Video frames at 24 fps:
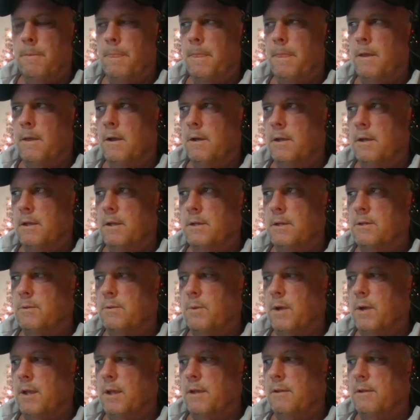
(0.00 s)
as a
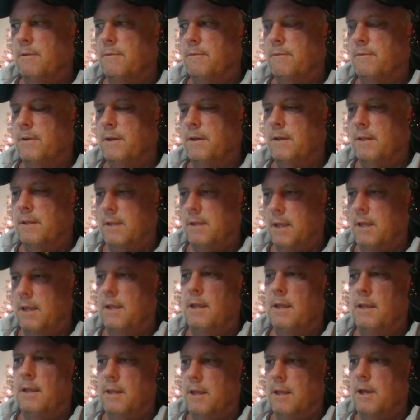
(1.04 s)
way of
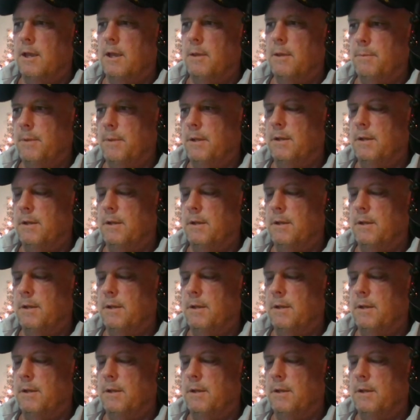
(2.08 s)
thanking them